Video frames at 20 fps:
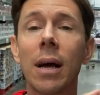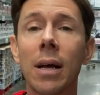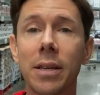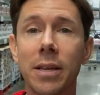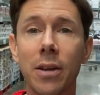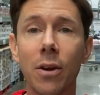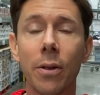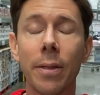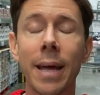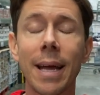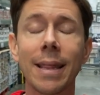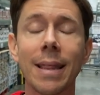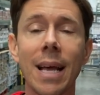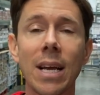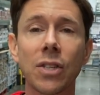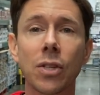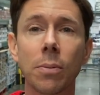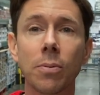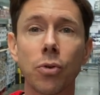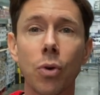Until then,
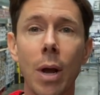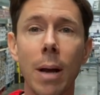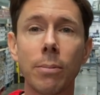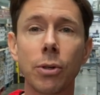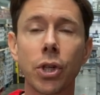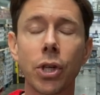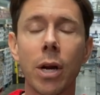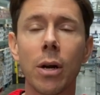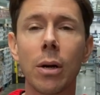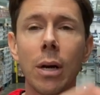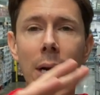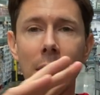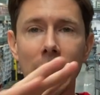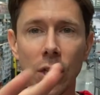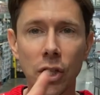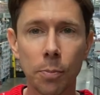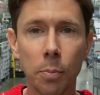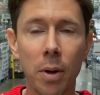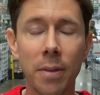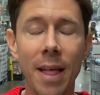like, subscribe, share,
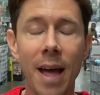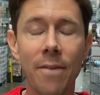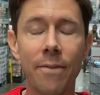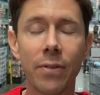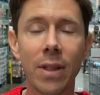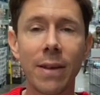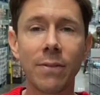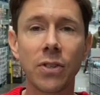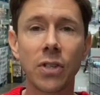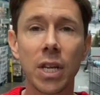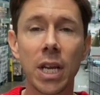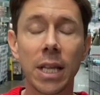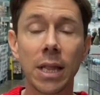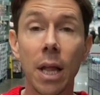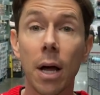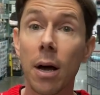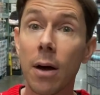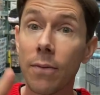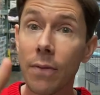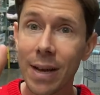spread that FlavCity
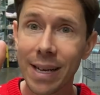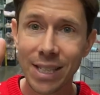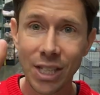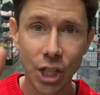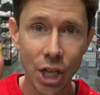love.